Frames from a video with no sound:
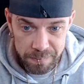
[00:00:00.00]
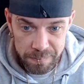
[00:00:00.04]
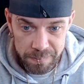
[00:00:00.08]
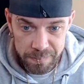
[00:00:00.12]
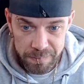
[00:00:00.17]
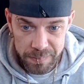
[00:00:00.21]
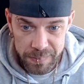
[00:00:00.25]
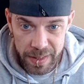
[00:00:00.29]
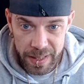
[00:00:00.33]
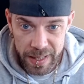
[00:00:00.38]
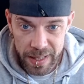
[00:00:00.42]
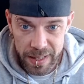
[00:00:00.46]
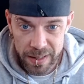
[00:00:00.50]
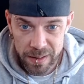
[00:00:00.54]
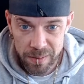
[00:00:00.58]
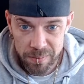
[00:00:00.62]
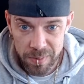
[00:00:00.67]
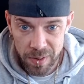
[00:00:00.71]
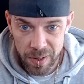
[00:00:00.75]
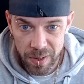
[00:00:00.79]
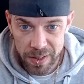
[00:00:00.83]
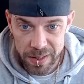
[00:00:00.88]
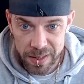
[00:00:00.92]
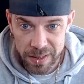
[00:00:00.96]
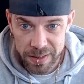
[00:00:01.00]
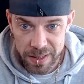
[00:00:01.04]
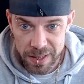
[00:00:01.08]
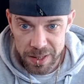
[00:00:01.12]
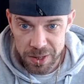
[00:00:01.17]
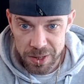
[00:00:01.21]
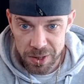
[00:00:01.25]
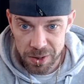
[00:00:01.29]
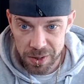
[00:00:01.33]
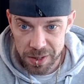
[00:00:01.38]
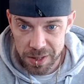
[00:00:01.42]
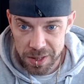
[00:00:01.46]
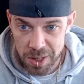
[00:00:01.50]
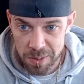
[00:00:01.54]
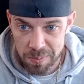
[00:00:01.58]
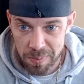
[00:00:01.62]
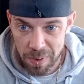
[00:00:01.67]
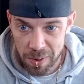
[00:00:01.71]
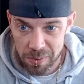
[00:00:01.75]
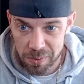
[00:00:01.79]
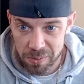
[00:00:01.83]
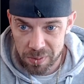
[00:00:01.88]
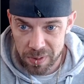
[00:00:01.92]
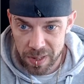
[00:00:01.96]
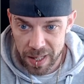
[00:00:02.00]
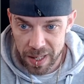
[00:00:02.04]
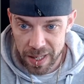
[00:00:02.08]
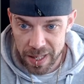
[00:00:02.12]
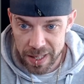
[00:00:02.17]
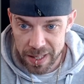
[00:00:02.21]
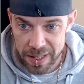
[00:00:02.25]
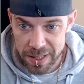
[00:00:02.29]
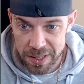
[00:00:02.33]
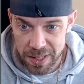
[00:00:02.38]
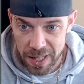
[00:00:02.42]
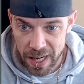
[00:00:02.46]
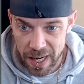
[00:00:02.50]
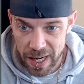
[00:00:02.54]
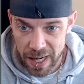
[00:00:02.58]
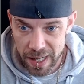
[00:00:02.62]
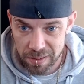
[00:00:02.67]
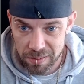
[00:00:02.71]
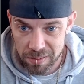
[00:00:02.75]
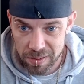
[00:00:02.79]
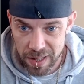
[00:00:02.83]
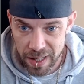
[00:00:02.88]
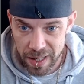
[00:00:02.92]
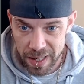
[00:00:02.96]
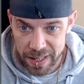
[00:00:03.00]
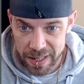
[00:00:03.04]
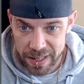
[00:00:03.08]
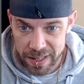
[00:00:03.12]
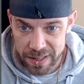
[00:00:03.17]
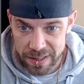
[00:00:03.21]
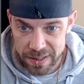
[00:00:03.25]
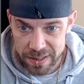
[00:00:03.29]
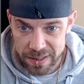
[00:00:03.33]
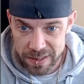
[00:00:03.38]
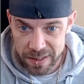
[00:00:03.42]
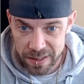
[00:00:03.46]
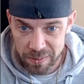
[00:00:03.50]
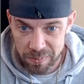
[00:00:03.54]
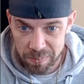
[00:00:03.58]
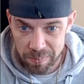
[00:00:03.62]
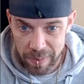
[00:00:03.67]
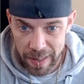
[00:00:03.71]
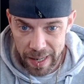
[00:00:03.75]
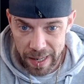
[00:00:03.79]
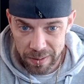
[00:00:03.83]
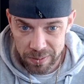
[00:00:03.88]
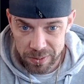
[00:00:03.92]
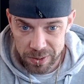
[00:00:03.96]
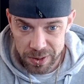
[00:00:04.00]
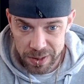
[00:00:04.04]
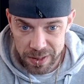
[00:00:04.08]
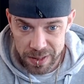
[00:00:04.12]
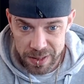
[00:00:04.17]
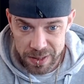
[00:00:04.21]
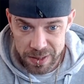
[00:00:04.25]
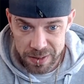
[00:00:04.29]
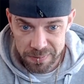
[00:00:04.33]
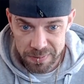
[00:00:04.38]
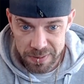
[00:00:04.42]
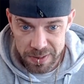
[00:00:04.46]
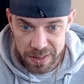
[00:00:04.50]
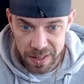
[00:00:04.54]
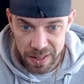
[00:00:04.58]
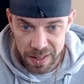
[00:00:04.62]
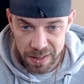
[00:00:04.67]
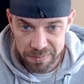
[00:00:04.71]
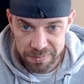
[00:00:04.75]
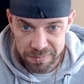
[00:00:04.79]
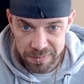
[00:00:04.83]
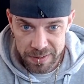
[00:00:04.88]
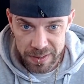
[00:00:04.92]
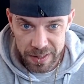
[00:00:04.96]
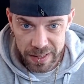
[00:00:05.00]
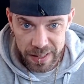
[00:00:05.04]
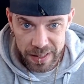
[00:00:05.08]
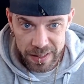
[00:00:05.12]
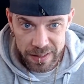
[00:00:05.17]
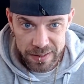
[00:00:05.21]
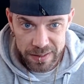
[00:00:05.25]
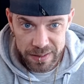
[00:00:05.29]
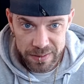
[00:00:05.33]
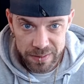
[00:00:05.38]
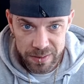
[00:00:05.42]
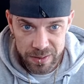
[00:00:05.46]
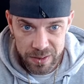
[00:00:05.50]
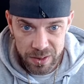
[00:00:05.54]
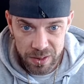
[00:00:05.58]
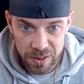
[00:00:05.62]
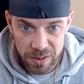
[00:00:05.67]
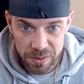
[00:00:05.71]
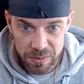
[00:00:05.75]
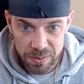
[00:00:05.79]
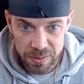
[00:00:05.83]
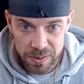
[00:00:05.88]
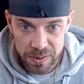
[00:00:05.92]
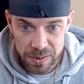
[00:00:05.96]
liking these. You've got your smoke grenades, your hand grenades, your little pouches of stuff and that. They're cool.